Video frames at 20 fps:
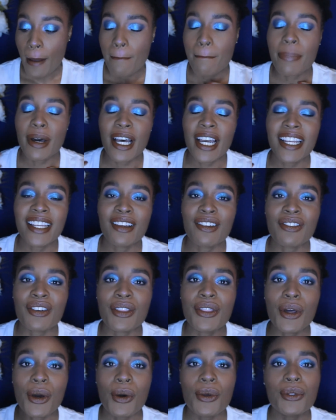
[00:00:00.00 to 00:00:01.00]
But for
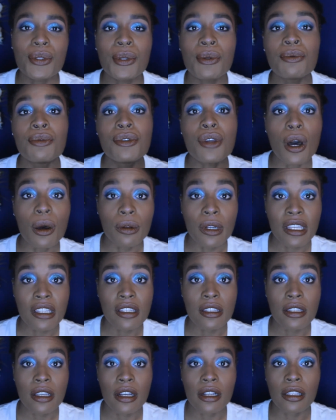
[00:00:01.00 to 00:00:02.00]
those who don't
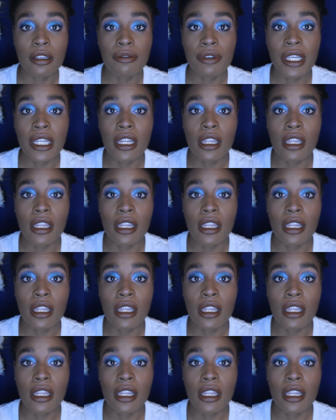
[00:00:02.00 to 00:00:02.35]
necessarily read